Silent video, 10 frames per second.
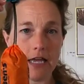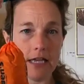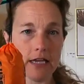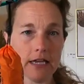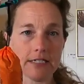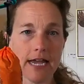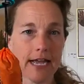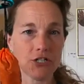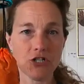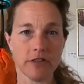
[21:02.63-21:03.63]
I
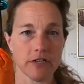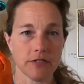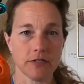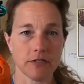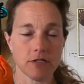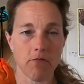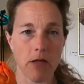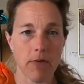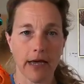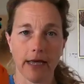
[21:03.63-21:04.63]
attach this to
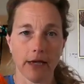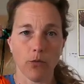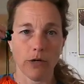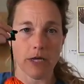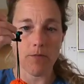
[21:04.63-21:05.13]
my bag when